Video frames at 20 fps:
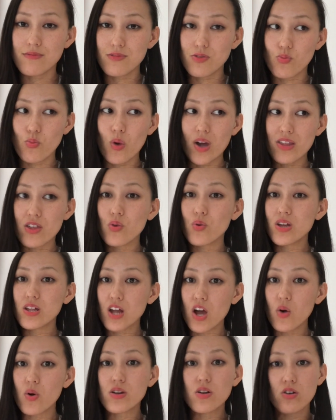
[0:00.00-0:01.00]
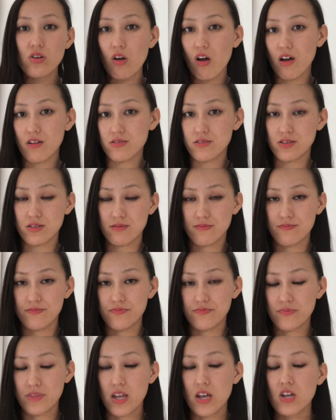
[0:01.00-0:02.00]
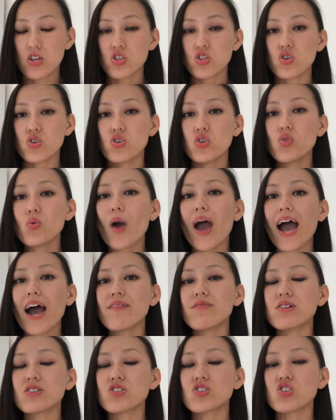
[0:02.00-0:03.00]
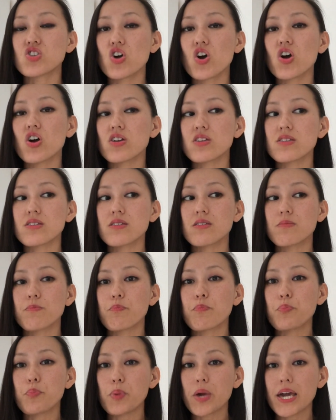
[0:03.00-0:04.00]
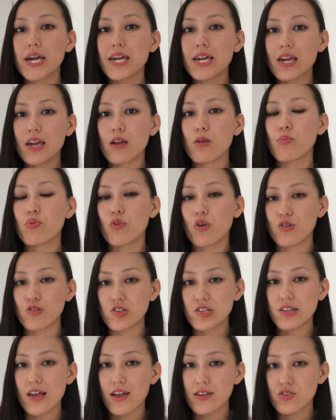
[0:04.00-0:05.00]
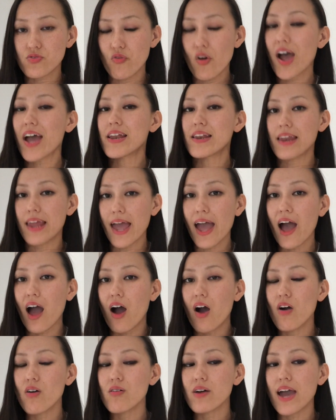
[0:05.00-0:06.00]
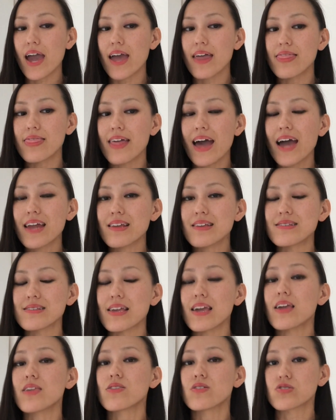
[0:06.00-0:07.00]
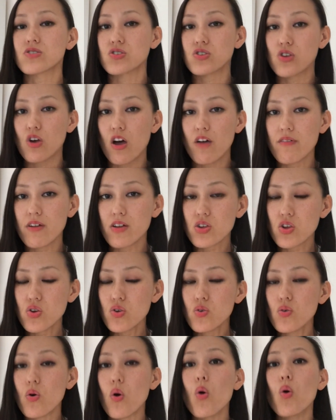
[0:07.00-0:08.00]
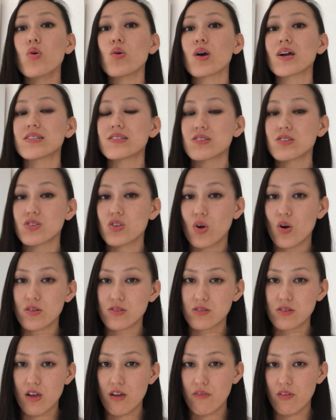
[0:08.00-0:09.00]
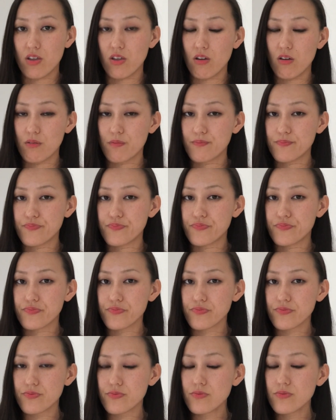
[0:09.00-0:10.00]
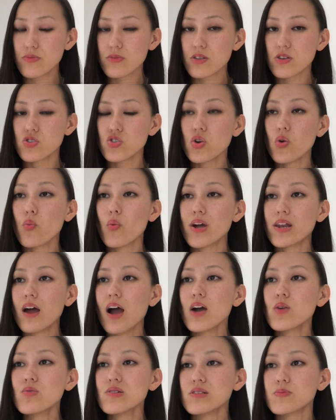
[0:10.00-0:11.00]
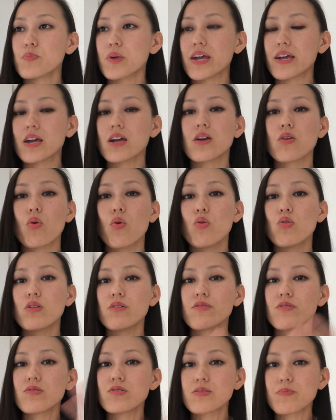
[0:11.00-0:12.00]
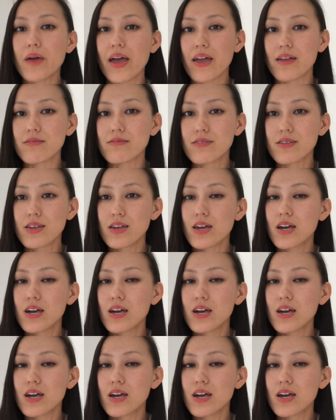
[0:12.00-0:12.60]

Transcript: whether we know it or not. So you have a certain picking process right now, and that is either serving you or it's not serving you. So when I was picking all of those men,